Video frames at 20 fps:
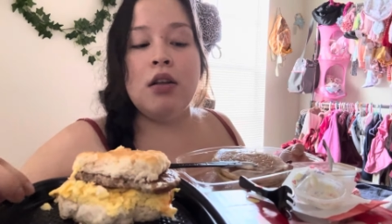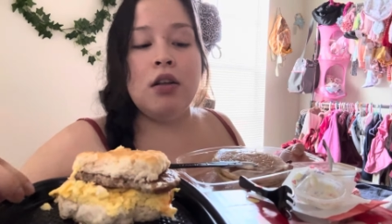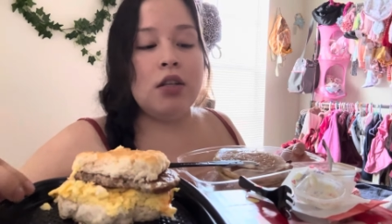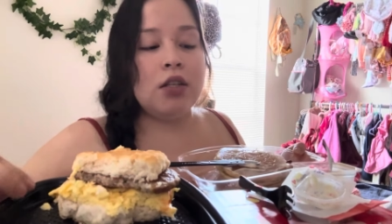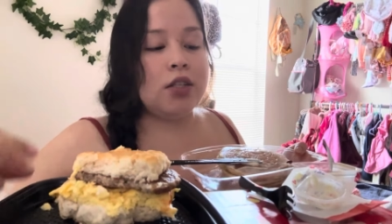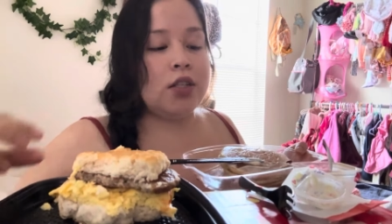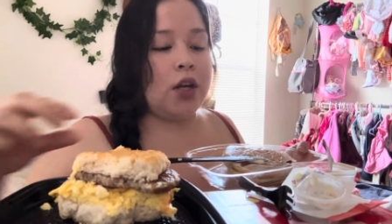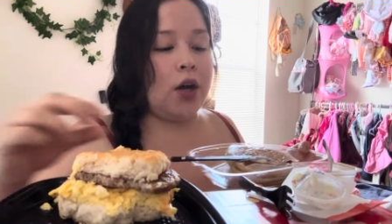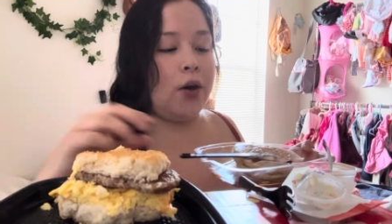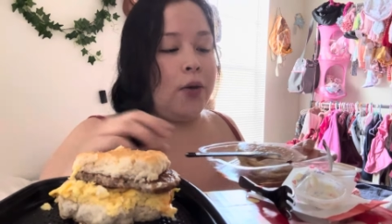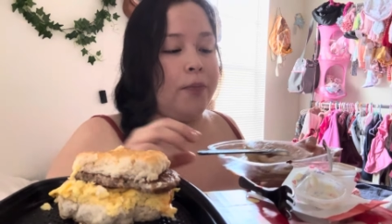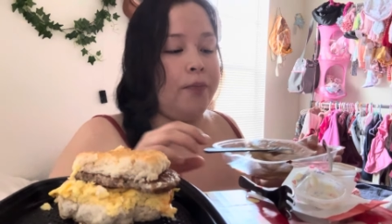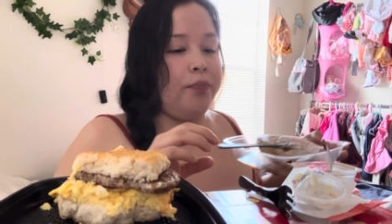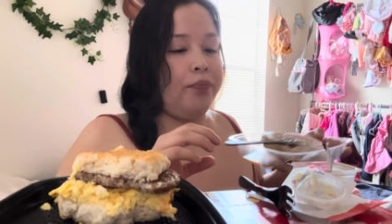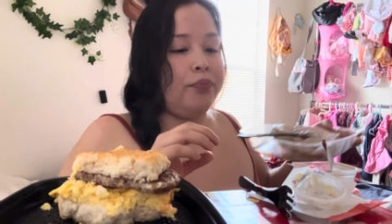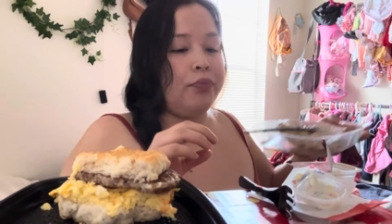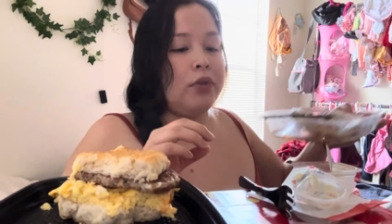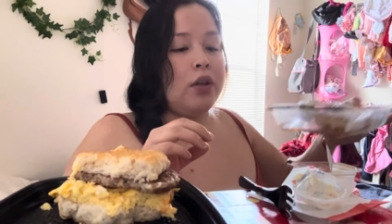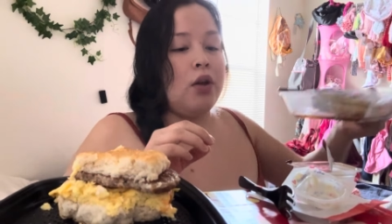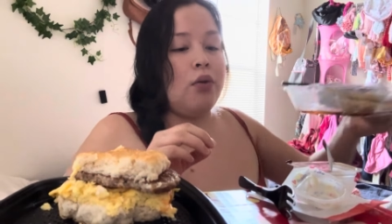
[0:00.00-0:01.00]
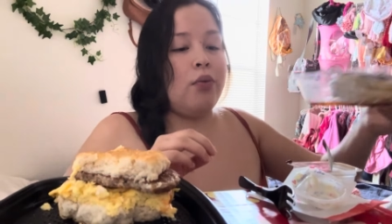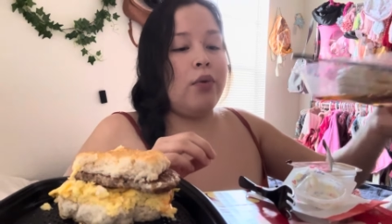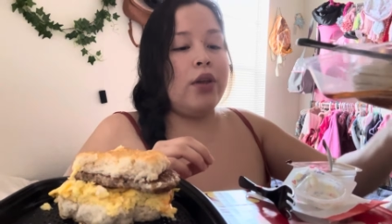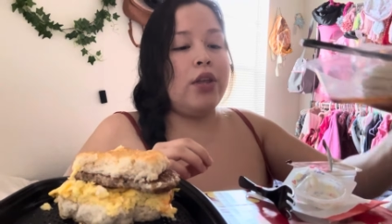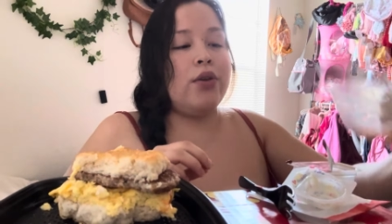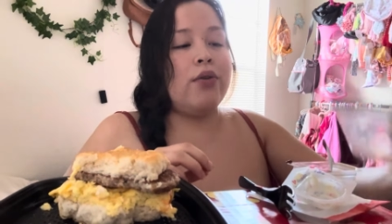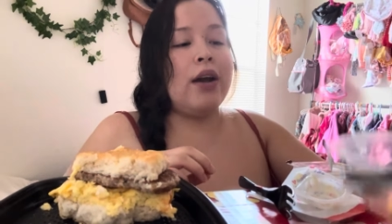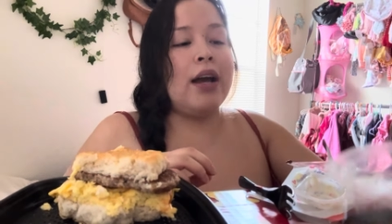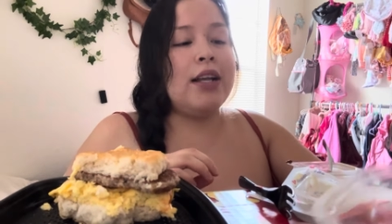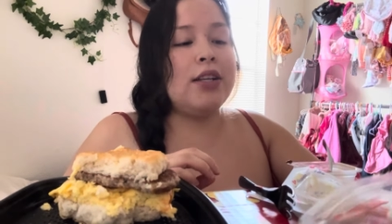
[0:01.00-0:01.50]
So, when
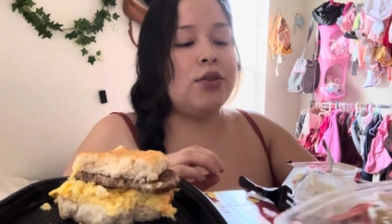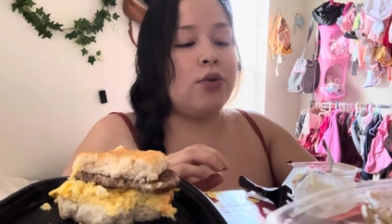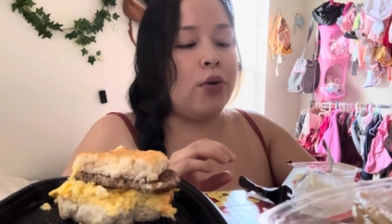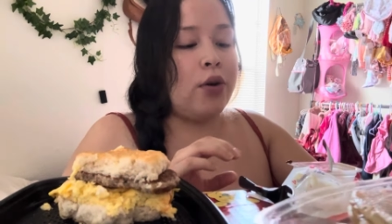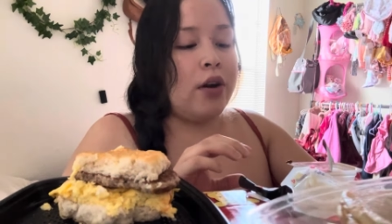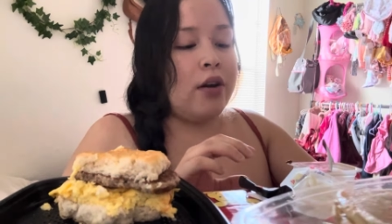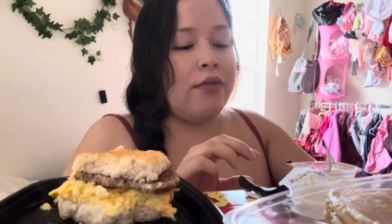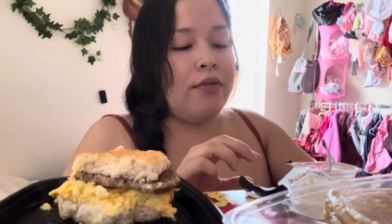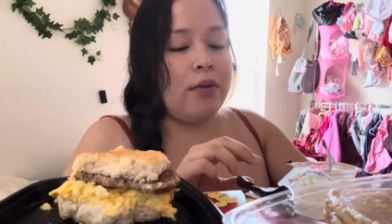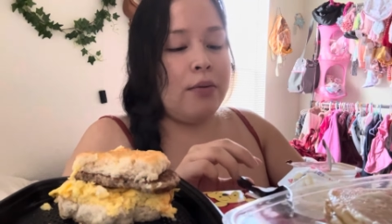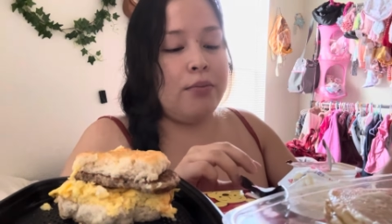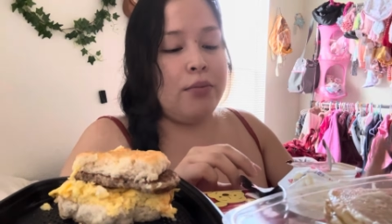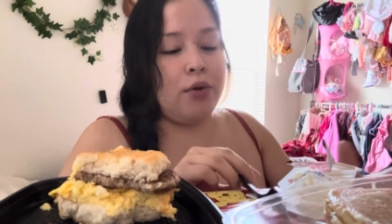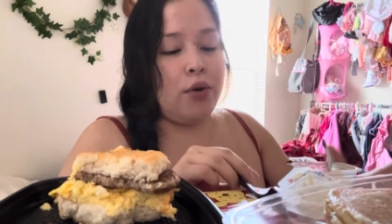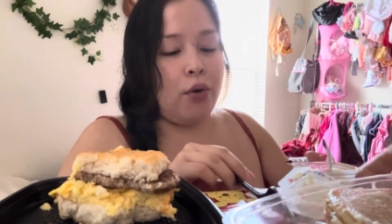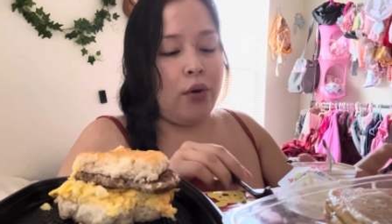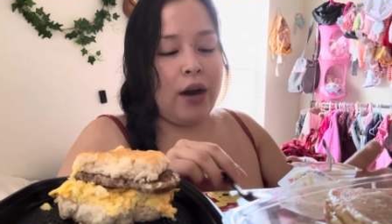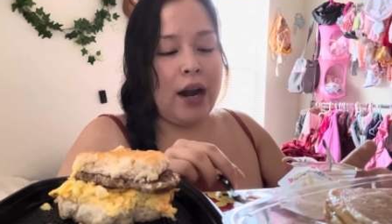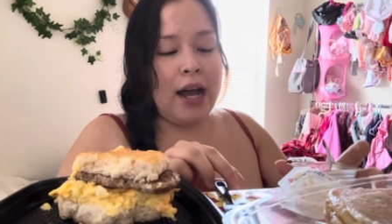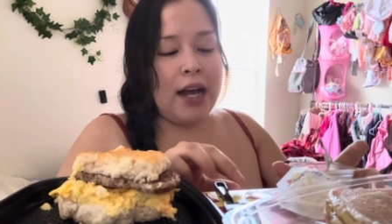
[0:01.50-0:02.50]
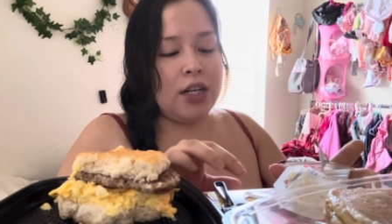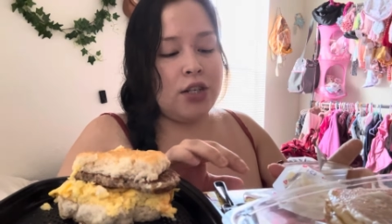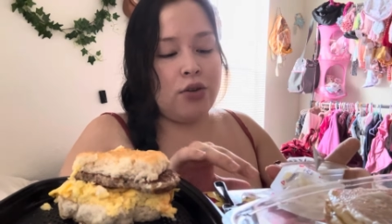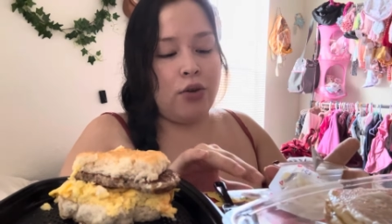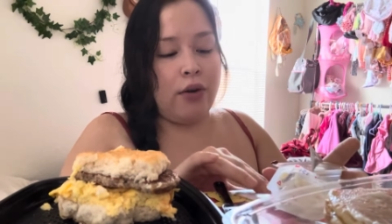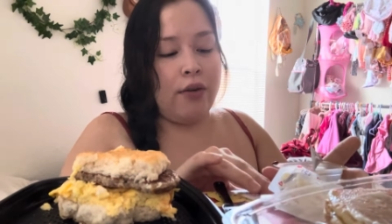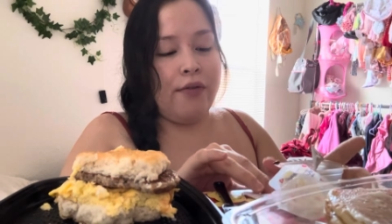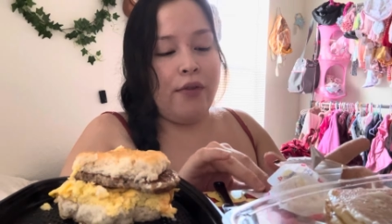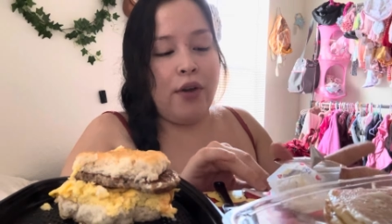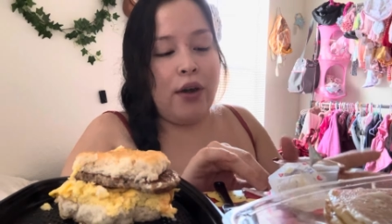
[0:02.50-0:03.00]
you guys order from DoorDash
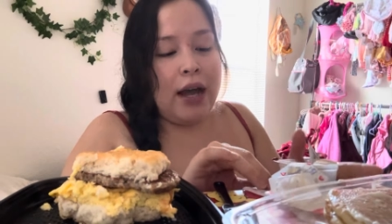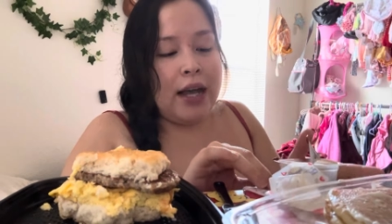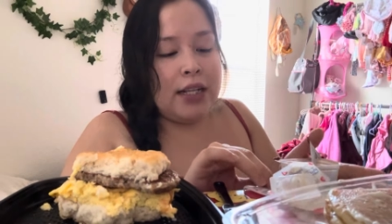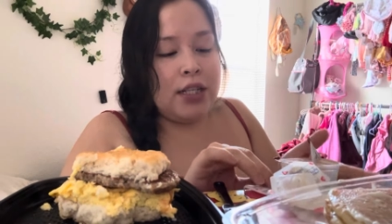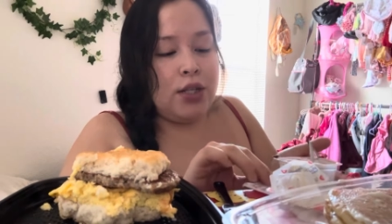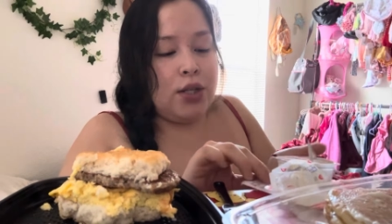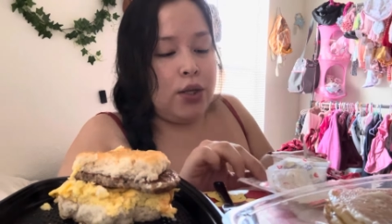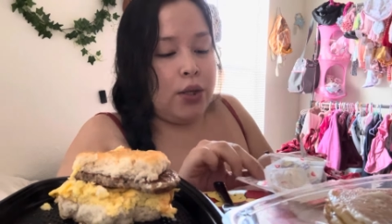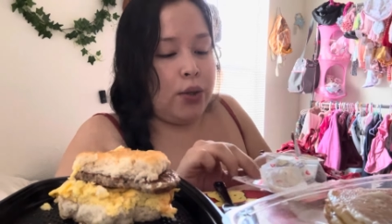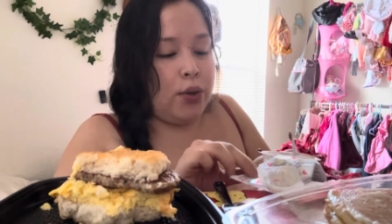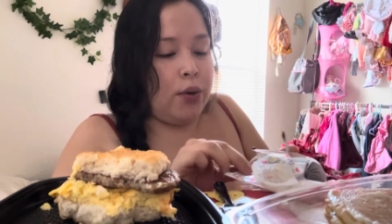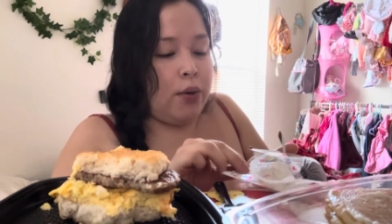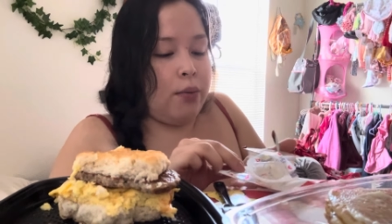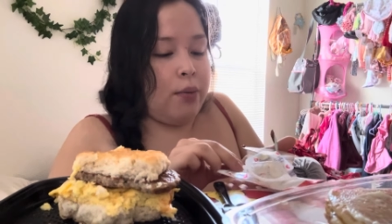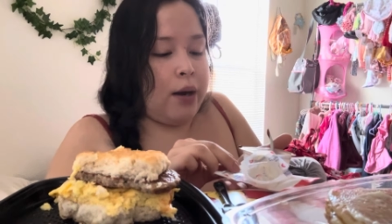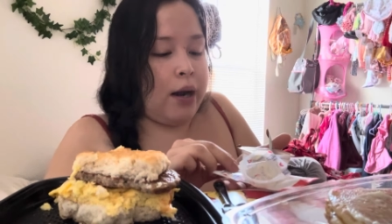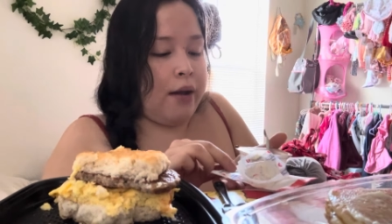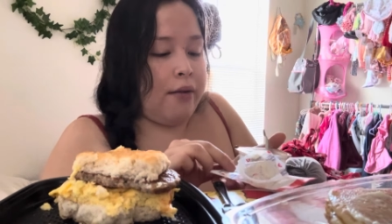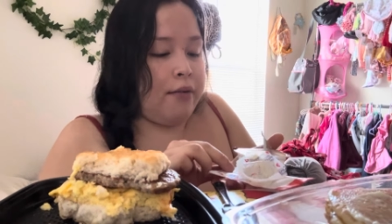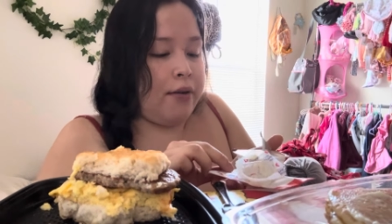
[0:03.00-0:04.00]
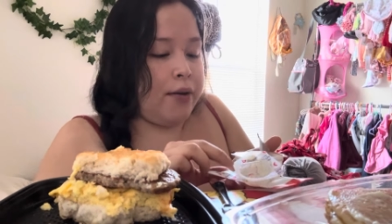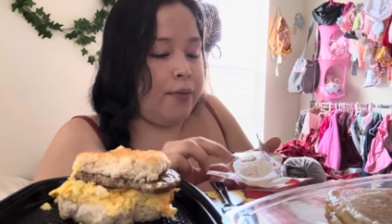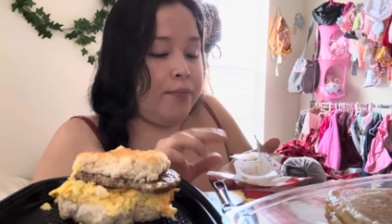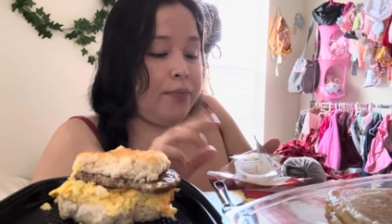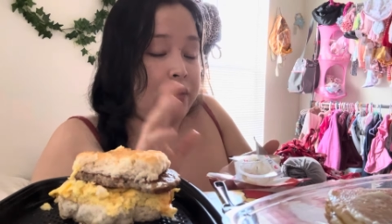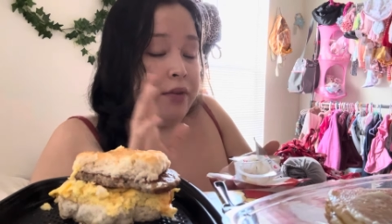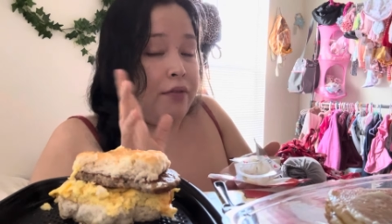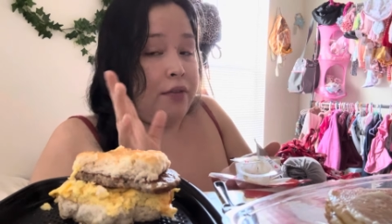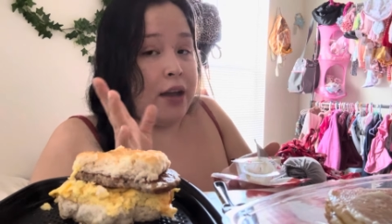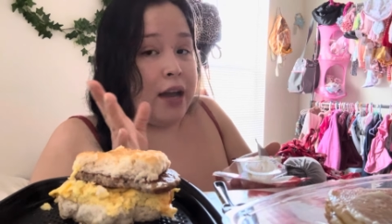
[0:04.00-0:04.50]
or if you guys do or whatever,
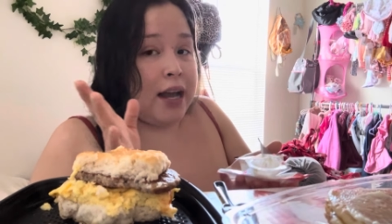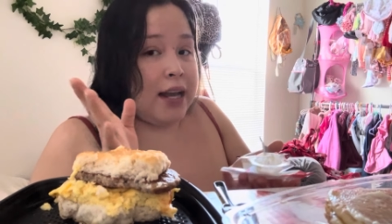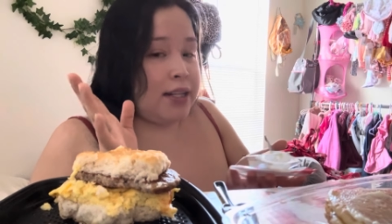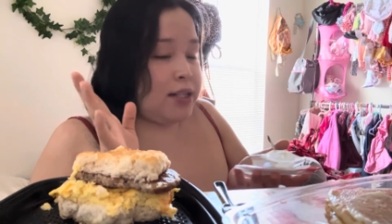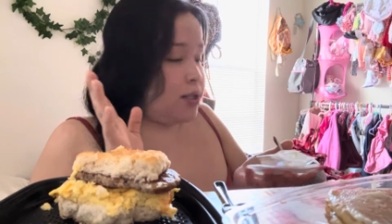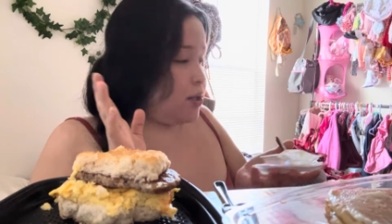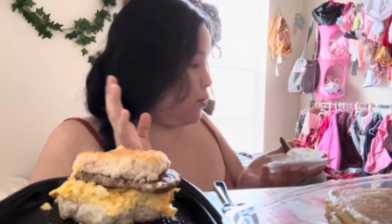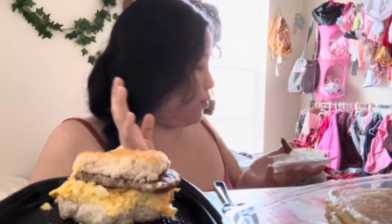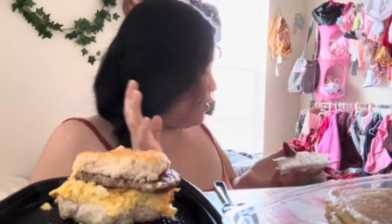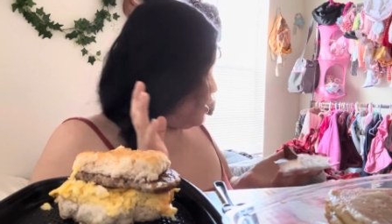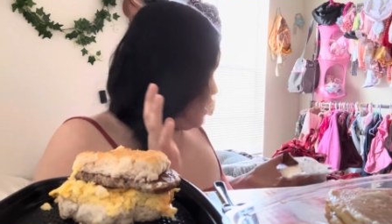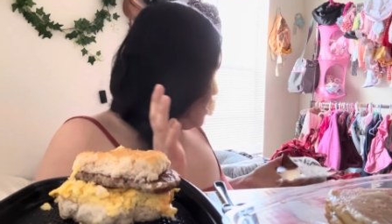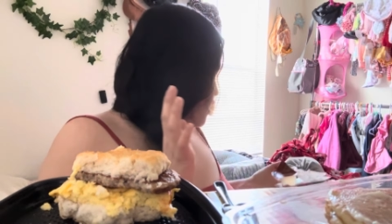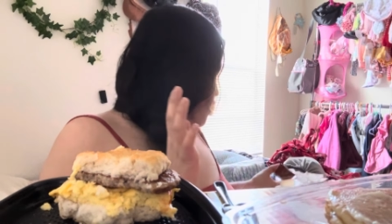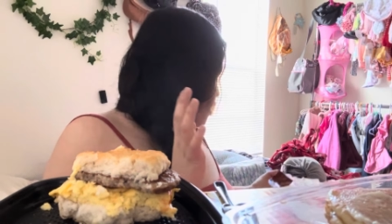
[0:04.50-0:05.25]
if you guys don't, that's